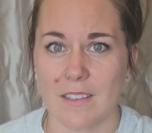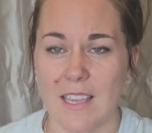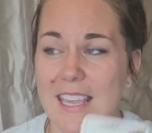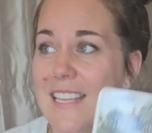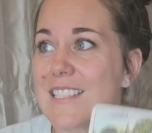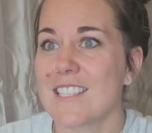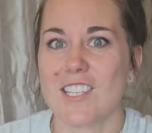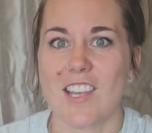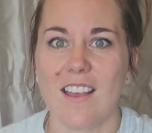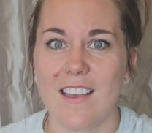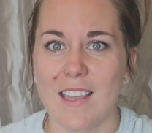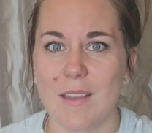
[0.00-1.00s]
Okay, it's
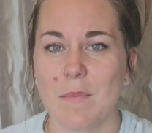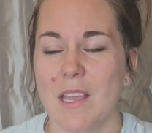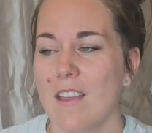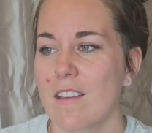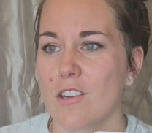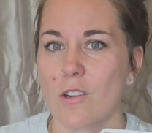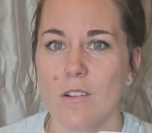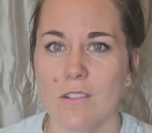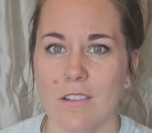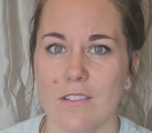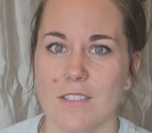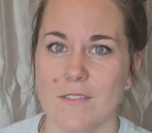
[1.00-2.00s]
time,
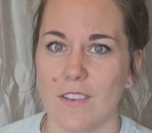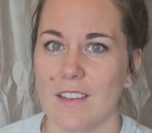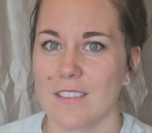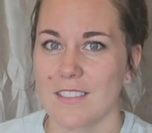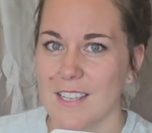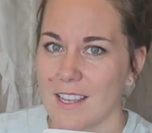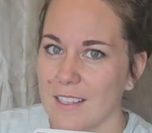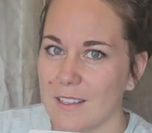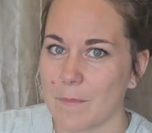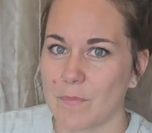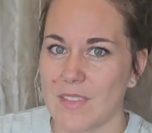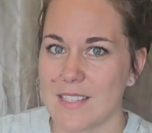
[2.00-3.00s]
Chronos, father
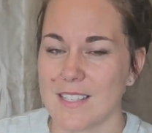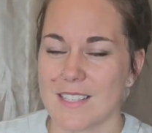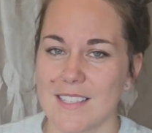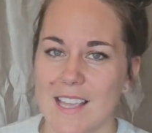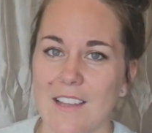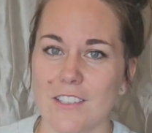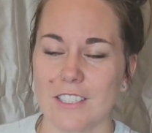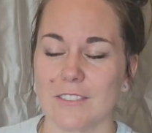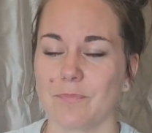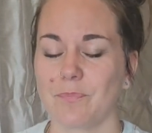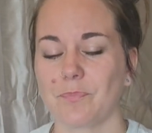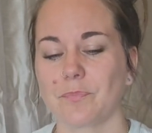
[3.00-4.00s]
time. This is
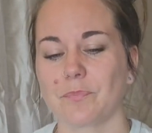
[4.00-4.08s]
Saturn.